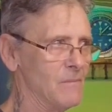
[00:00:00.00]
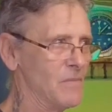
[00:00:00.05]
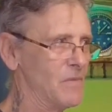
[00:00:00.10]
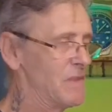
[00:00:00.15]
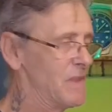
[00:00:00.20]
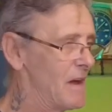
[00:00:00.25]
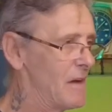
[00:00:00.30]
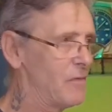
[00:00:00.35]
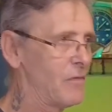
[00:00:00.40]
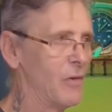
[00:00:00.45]

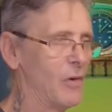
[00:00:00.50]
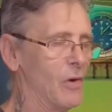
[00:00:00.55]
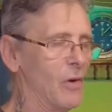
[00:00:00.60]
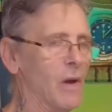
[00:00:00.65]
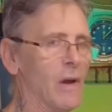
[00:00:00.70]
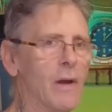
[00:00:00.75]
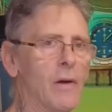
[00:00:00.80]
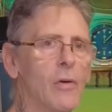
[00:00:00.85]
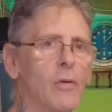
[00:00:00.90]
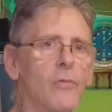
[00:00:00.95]

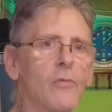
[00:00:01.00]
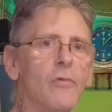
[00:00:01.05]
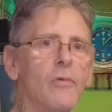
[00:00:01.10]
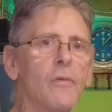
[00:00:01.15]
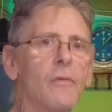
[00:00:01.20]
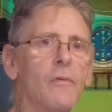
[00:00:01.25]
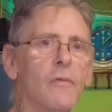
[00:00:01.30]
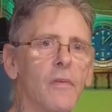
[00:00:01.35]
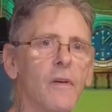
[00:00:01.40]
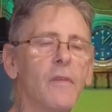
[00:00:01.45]
definitely
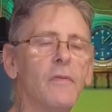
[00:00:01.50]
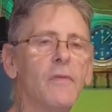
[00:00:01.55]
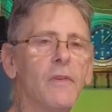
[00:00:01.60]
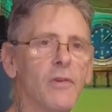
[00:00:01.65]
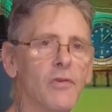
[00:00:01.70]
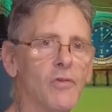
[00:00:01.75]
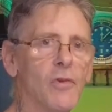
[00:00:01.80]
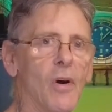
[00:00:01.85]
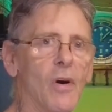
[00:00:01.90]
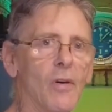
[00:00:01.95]
150
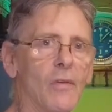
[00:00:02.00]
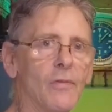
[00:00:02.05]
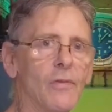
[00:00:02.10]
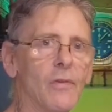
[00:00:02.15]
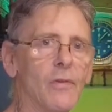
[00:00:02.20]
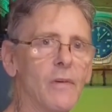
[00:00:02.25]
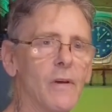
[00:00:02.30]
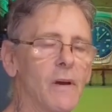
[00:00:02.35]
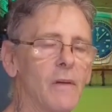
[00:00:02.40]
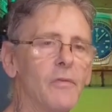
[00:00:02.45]

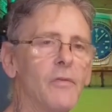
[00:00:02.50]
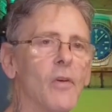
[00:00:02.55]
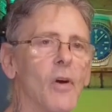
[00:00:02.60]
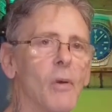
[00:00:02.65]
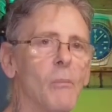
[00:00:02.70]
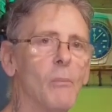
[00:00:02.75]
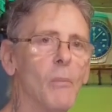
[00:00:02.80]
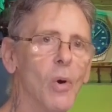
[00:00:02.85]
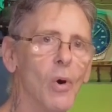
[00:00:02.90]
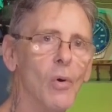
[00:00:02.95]
shots, if
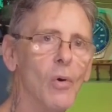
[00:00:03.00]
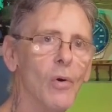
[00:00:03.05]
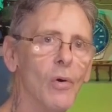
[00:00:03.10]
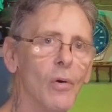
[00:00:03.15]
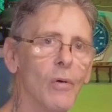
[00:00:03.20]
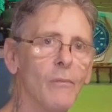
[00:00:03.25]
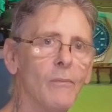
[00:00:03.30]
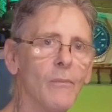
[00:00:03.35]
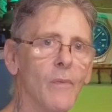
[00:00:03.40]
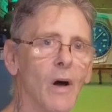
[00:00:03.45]
not more,
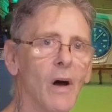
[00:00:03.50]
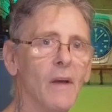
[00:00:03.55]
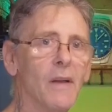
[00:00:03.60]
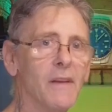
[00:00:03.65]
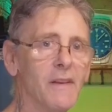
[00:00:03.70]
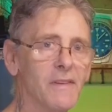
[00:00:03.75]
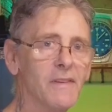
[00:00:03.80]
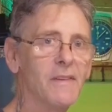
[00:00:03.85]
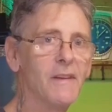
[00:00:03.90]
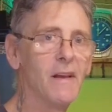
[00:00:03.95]
and
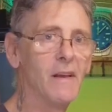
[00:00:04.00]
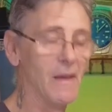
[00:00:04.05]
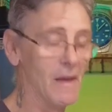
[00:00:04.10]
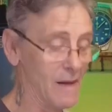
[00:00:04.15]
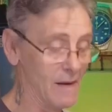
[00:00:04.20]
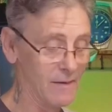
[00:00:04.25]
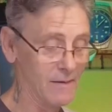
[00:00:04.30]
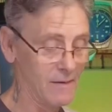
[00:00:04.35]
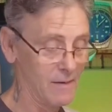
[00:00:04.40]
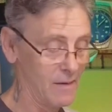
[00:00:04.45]
it still
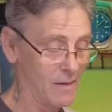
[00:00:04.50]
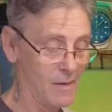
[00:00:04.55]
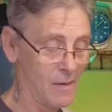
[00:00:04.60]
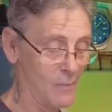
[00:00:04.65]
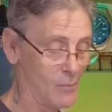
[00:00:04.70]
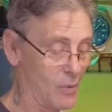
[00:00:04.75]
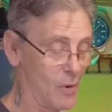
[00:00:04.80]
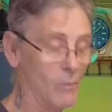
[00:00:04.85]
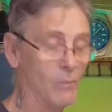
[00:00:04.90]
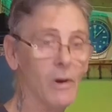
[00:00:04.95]
had
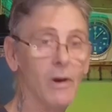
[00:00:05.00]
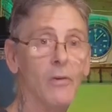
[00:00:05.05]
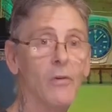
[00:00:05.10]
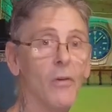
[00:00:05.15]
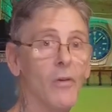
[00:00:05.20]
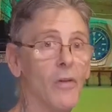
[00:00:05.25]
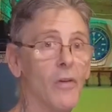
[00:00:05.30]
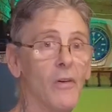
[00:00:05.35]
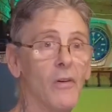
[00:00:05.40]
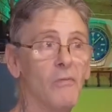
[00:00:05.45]
probably
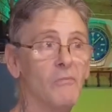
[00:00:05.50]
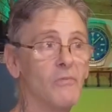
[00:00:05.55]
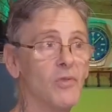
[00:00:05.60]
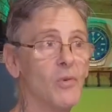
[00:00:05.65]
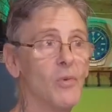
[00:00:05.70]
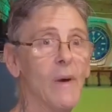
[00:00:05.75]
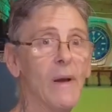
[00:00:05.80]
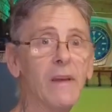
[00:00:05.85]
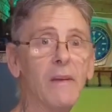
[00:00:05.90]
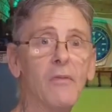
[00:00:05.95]
another
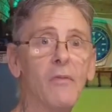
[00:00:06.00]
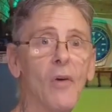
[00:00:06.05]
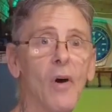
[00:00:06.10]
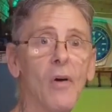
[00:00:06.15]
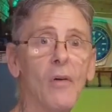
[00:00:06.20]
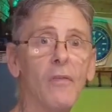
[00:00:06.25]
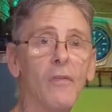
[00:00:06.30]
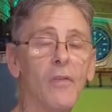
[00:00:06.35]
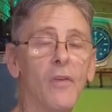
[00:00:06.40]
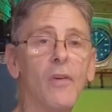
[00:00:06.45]

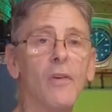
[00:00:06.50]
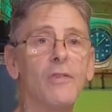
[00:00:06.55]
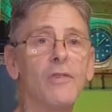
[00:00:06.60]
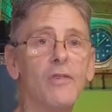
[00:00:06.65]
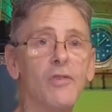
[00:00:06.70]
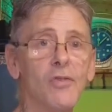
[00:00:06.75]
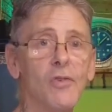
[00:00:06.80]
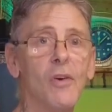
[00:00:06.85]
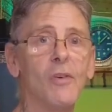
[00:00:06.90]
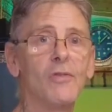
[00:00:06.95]
25-30
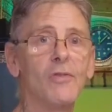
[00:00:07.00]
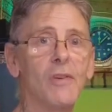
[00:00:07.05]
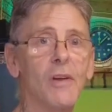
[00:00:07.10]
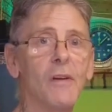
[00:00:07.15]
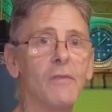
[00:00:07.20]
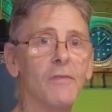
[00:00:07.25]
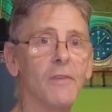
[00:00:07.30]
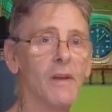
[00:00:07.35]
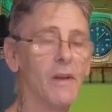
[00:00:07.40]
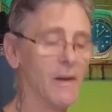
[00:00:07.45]
shots
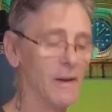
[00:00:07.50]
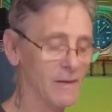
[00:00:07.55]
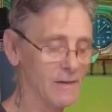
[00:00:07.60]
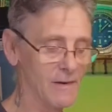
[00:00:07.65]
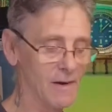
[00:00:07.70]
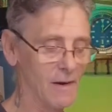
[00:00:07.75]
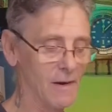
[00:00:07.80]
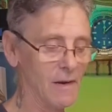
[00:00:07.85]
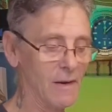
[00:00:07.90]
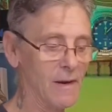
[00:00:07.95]
left in it
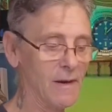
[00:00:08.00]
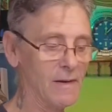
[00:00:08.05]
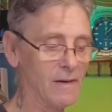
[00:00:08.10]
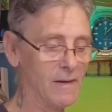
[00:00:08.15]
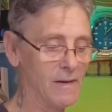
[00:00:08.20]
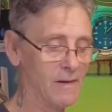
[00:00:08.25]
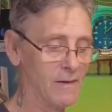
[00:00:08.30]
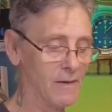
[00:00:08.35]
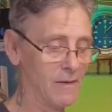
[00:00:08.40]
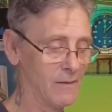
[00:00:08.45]
till it
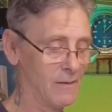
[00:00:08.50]
needed